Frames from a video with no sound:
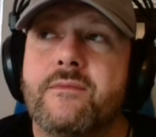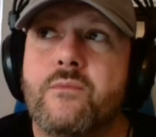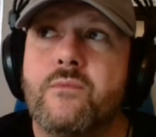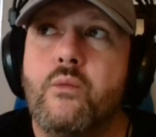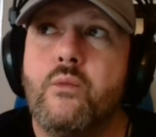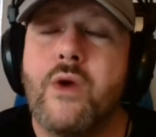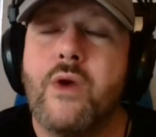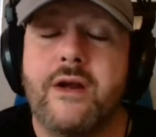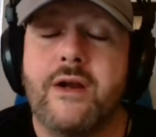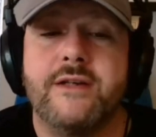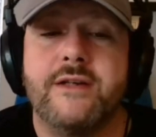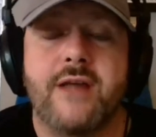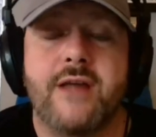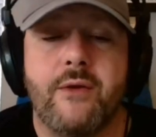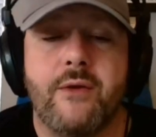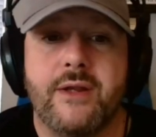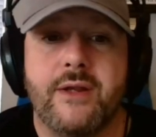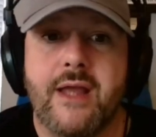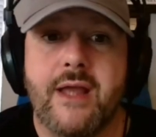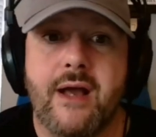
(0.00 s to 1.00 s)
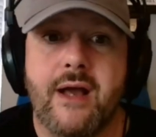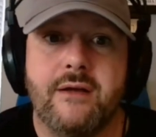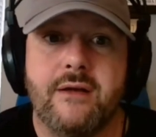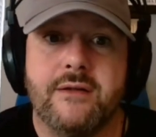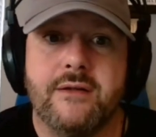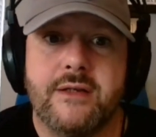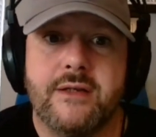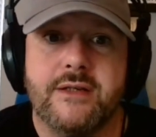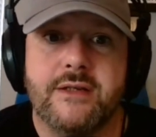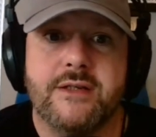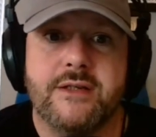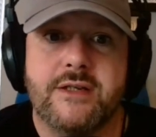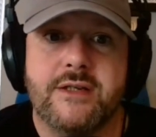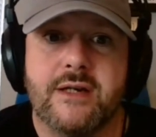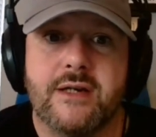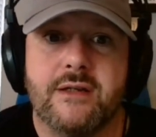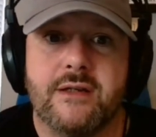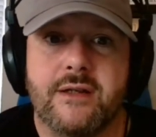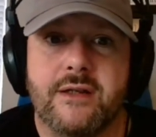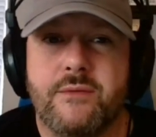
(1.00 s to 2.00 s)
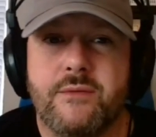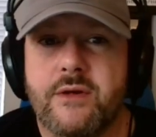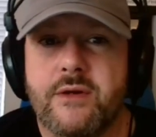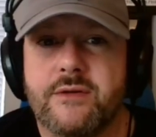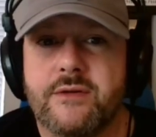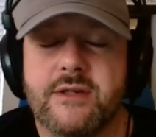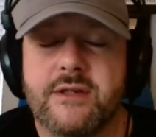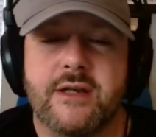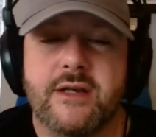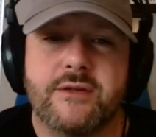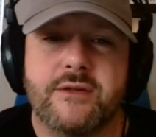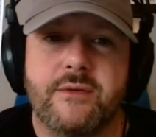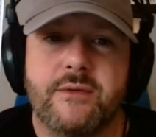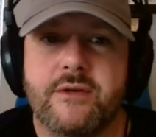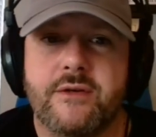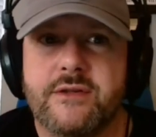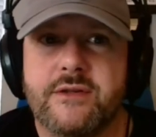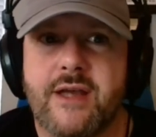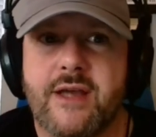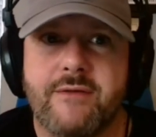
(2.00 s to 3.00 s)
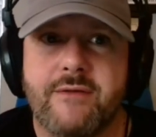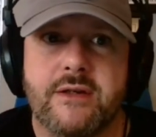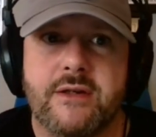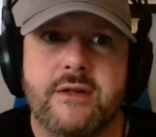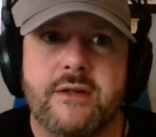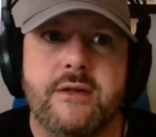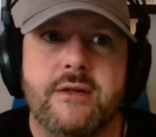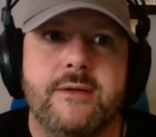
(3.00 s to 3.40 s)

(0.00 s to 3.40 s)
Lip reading: where he's going now is generally 106, 107.